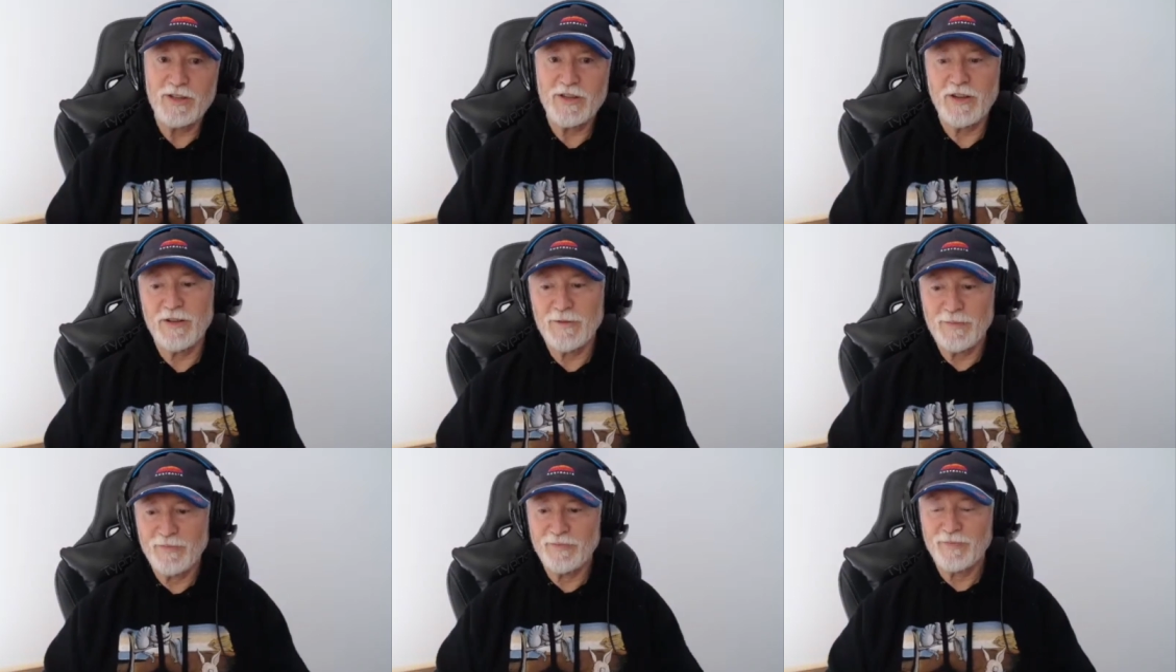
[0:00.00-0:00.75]
So
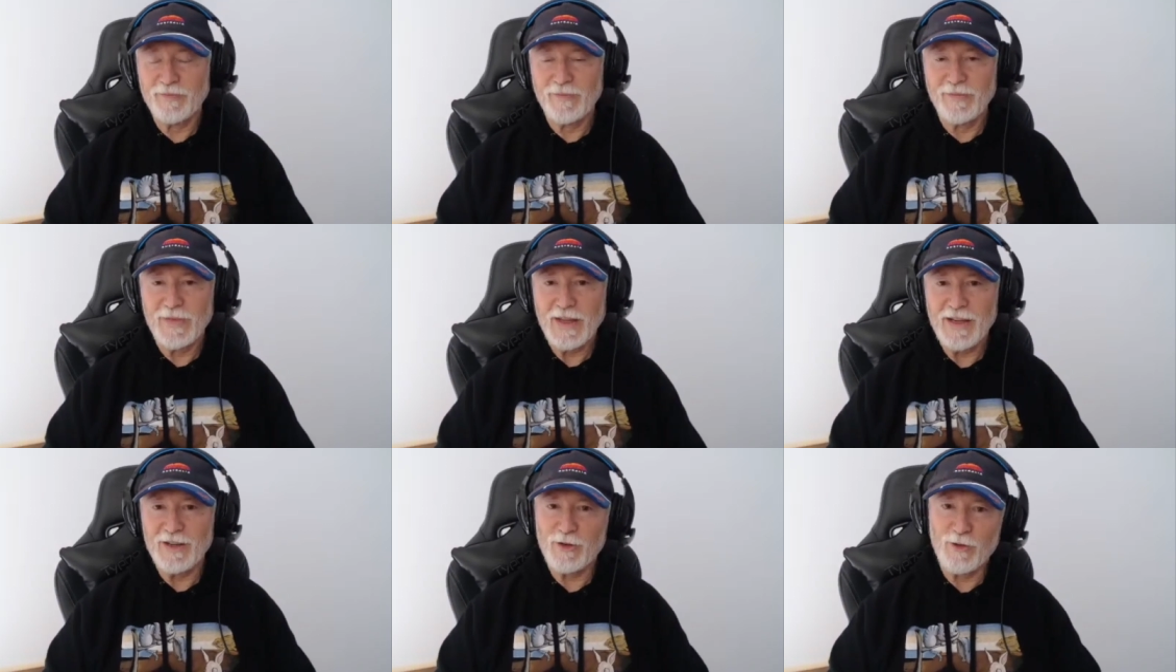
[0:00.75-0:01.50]

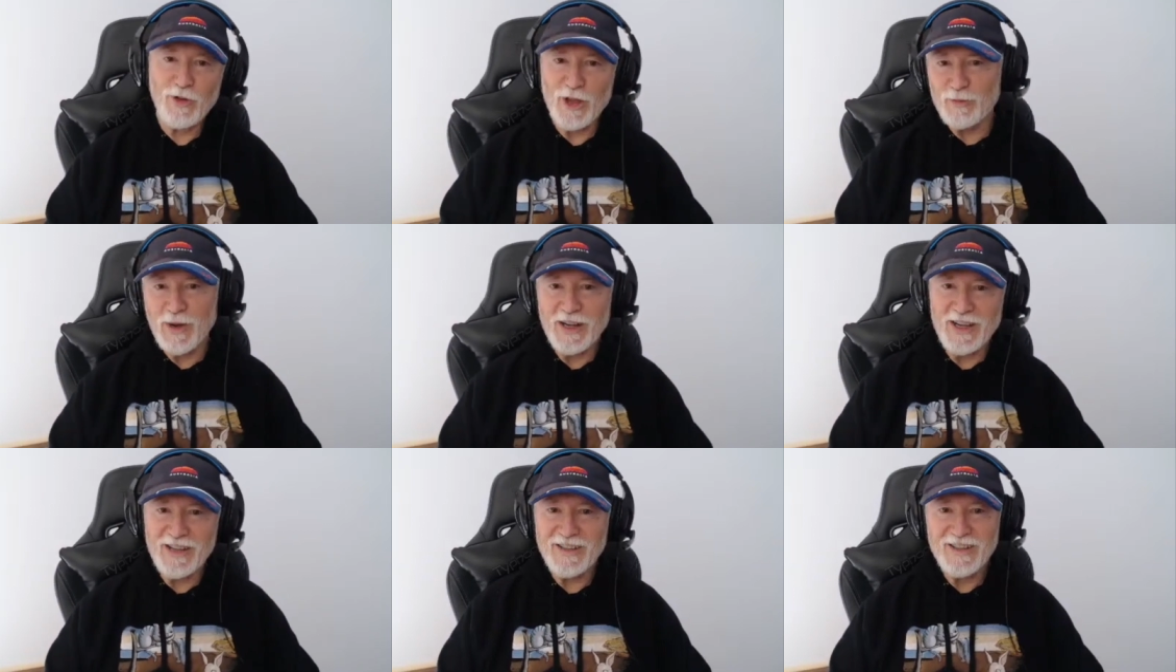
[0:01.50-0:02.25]
yeah, to all those
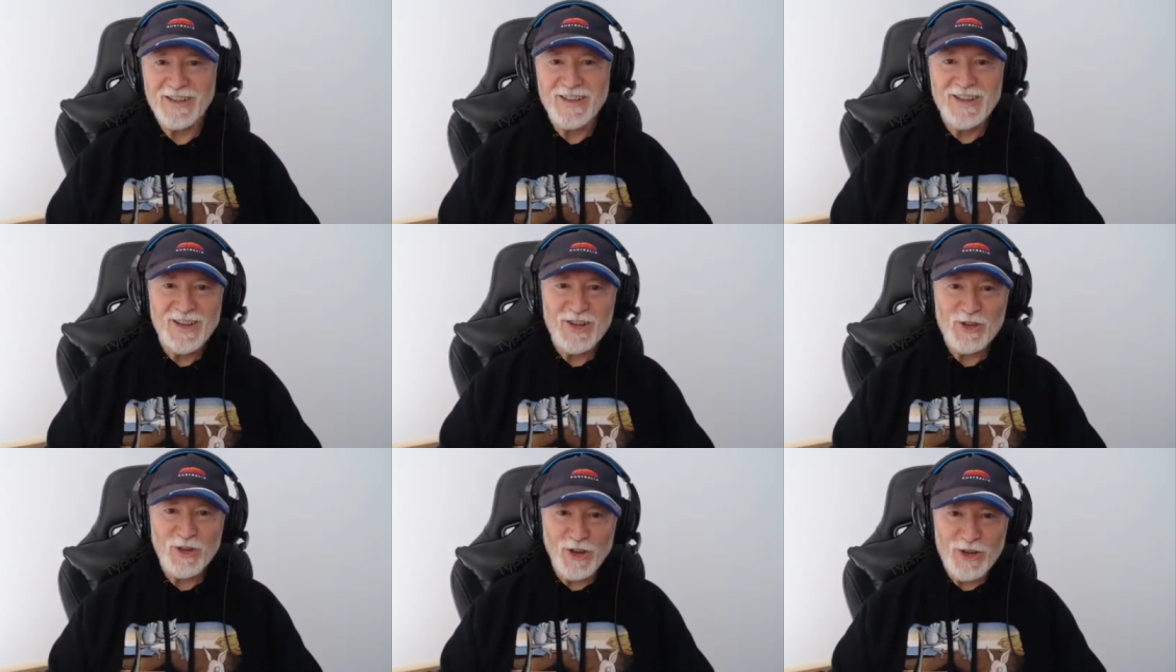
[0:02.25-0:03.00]
budding
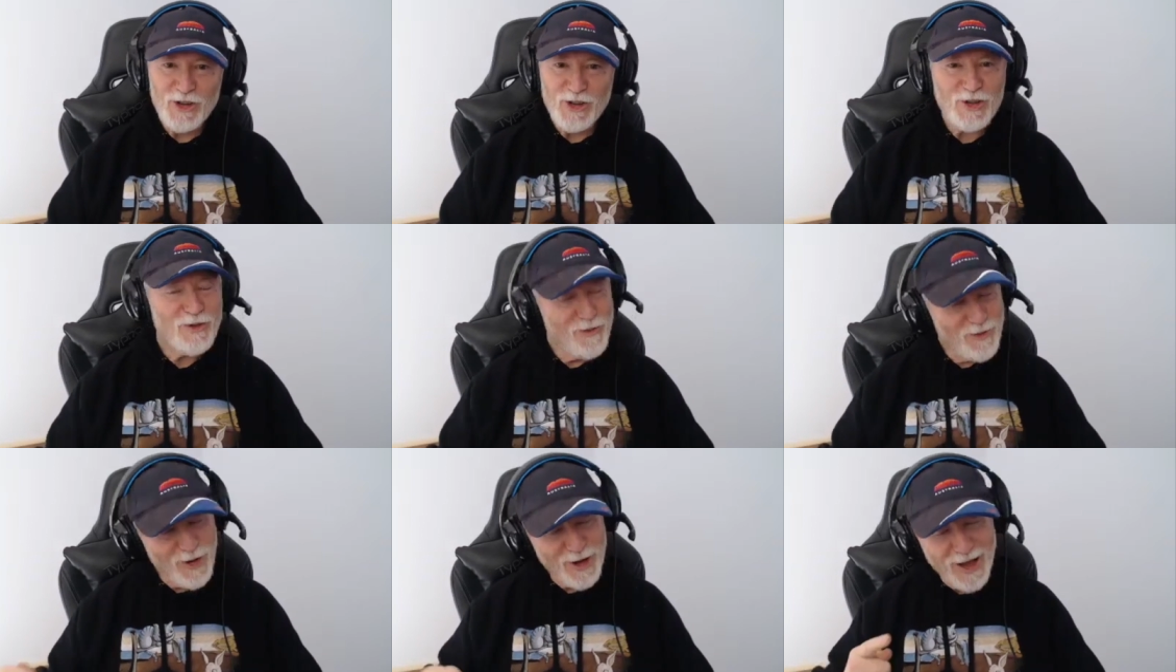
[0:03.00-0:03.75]
astrologers,
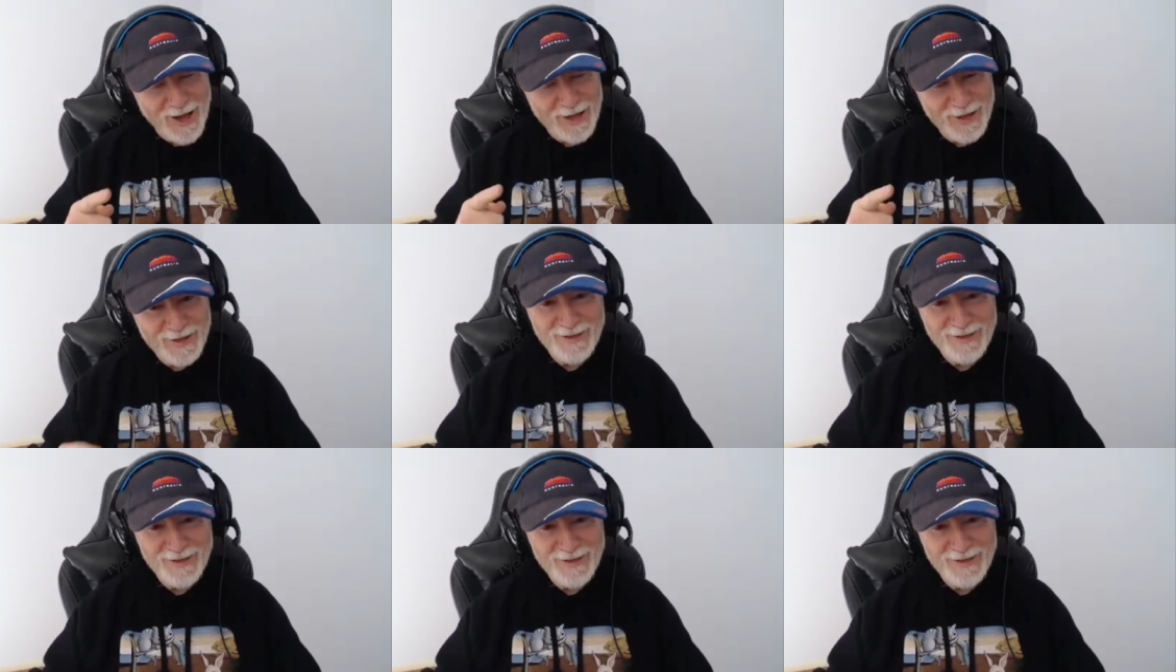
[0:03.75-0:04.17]
work hard